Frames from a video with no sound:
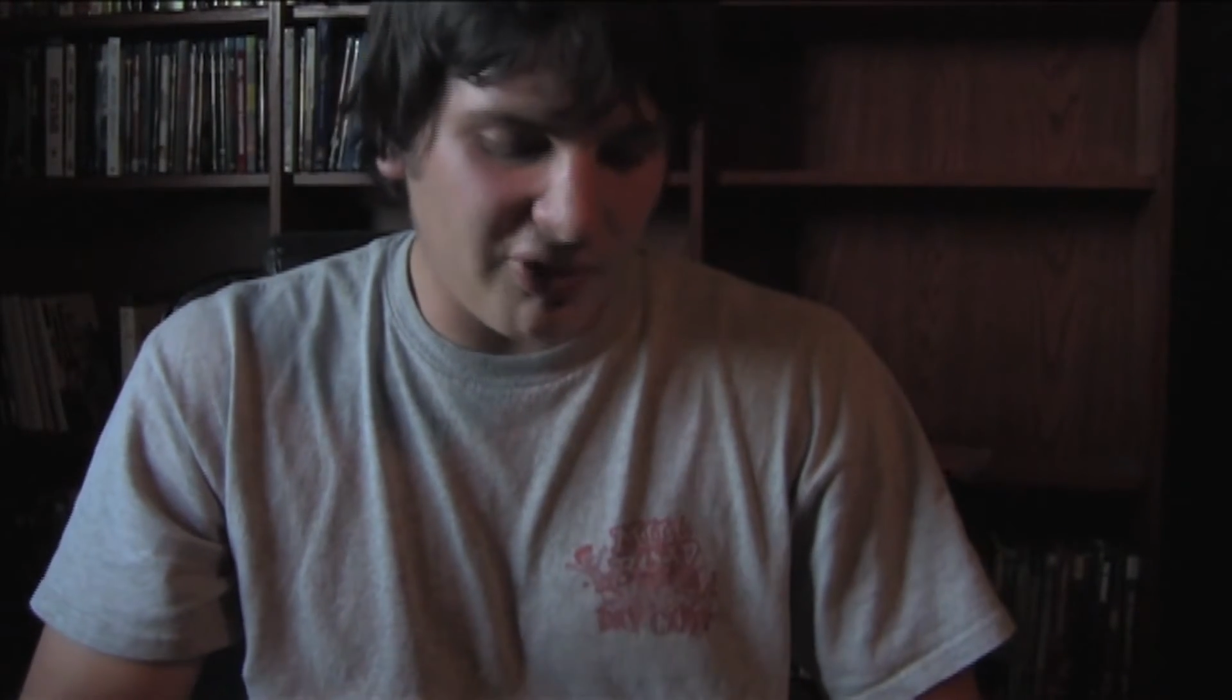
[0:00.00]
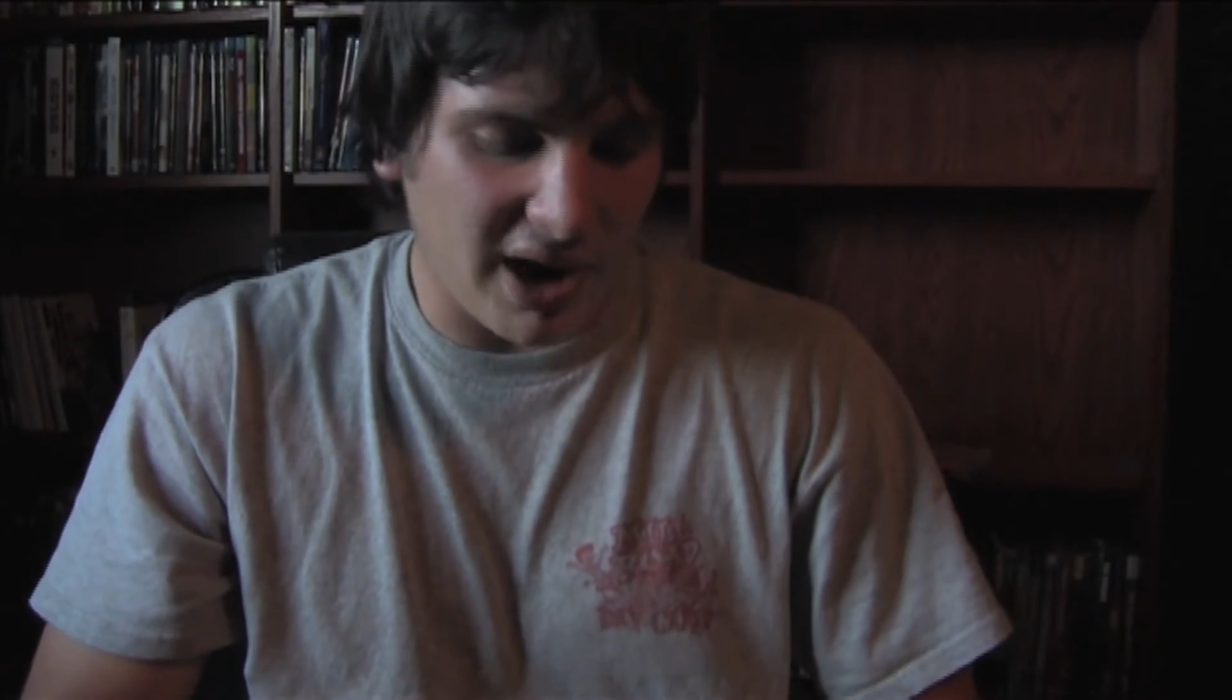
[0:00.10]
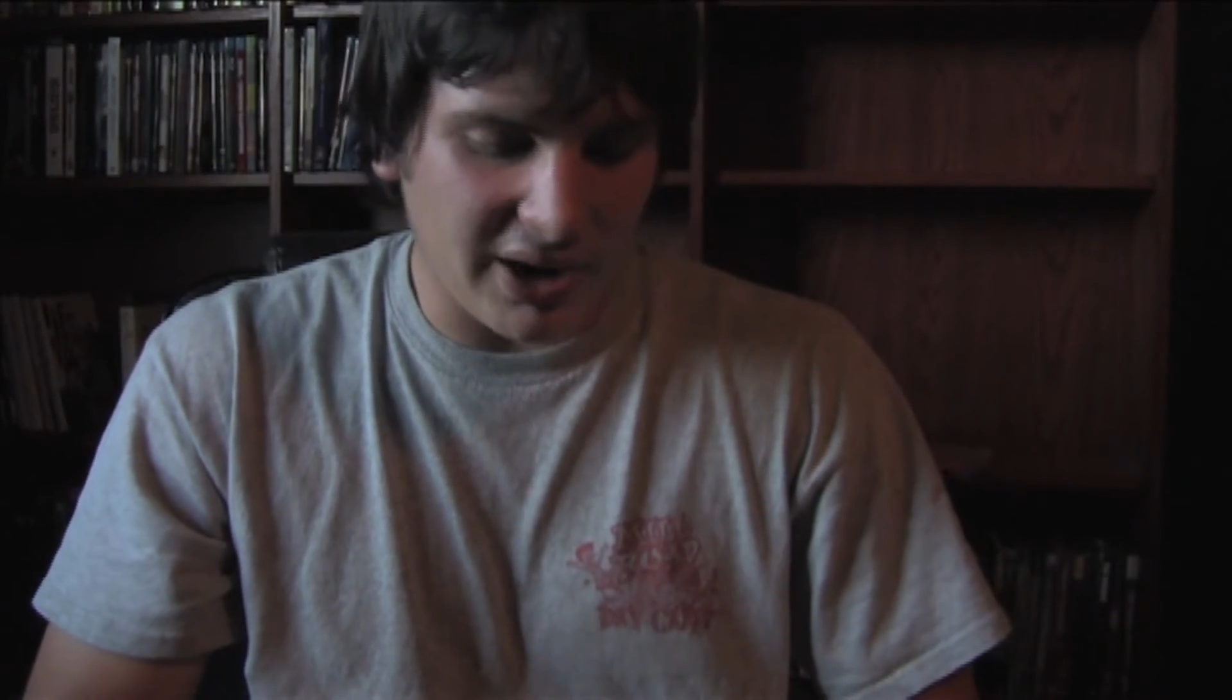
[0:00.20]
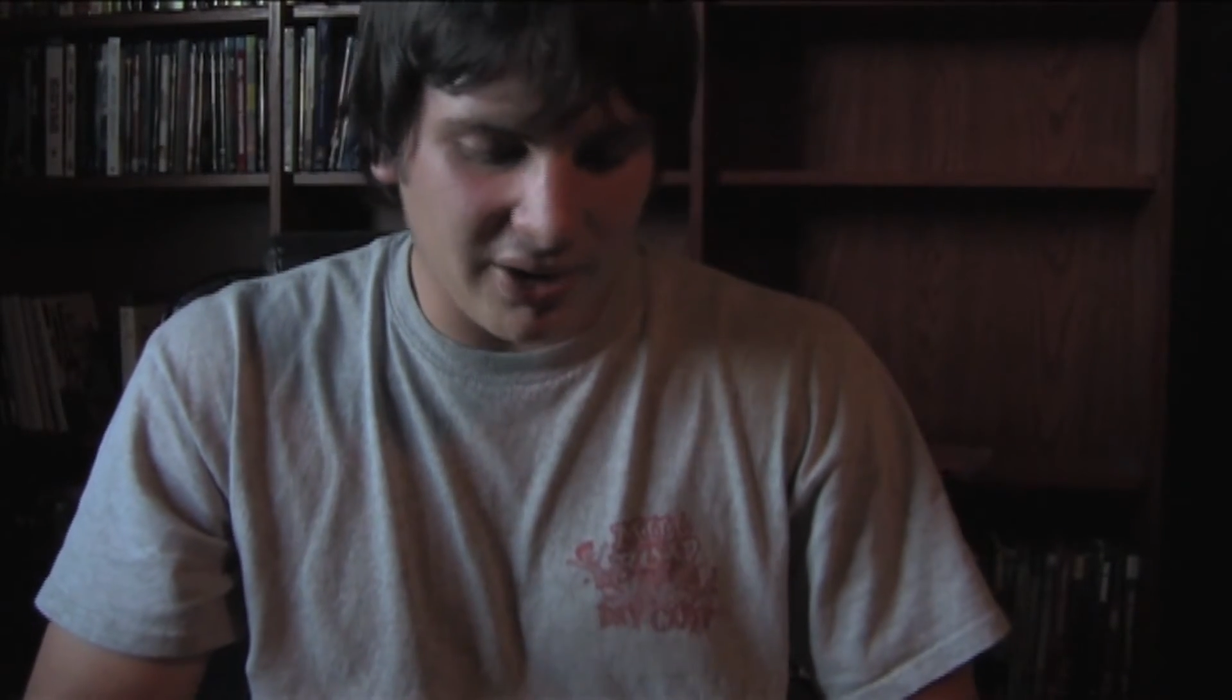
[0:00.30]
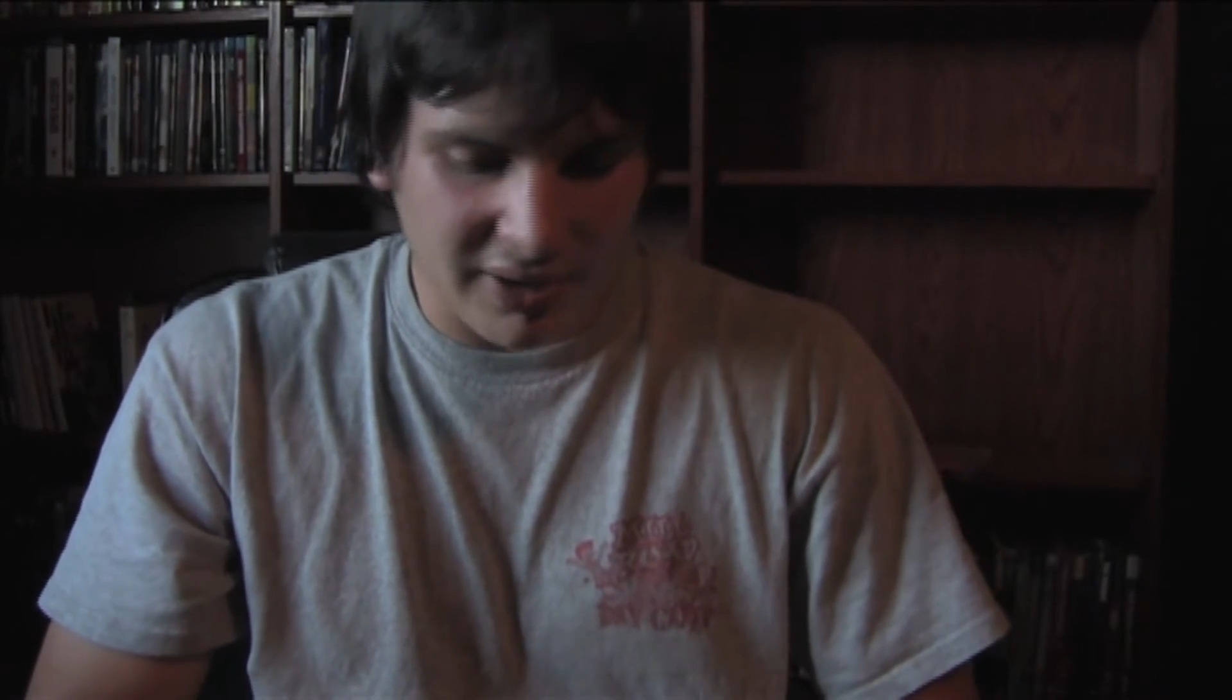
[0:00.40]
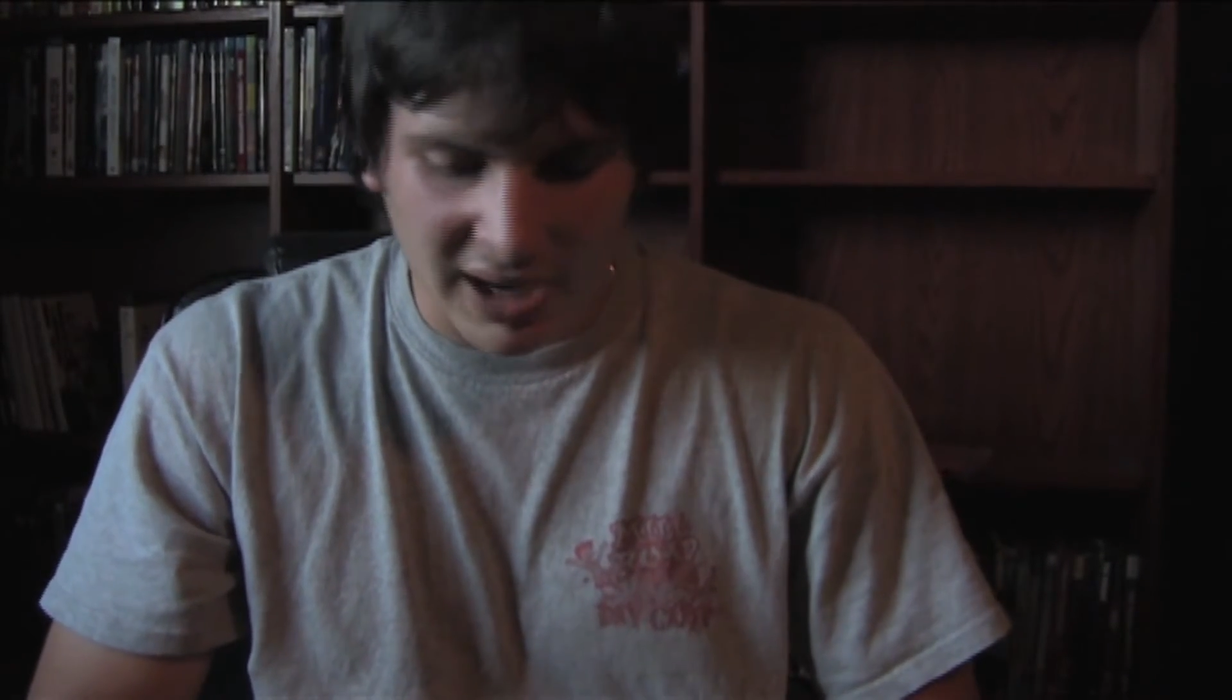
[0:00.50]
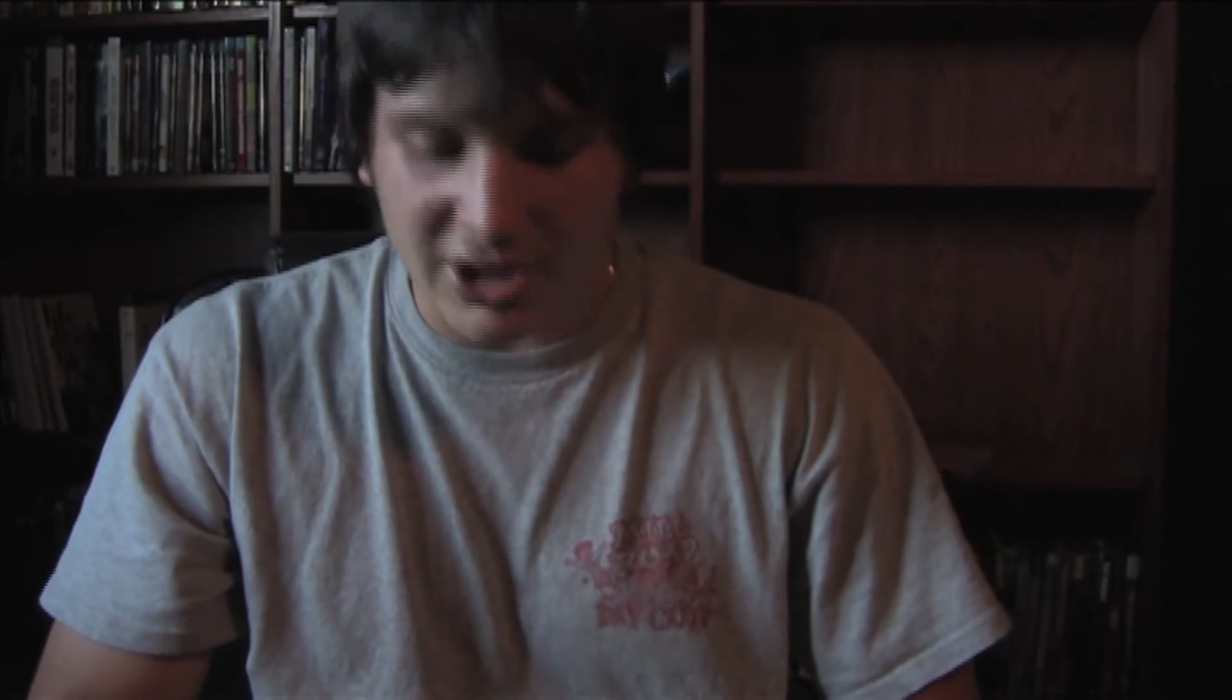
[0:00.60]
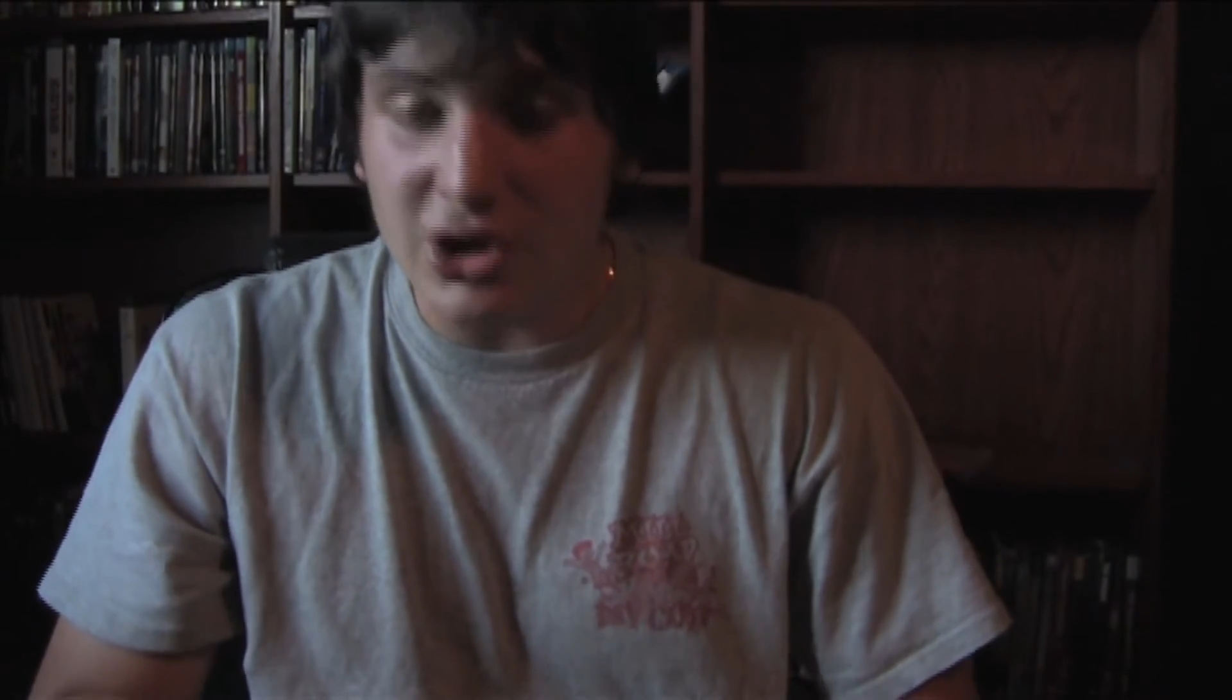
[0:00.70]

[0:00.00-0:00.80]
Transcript: prior.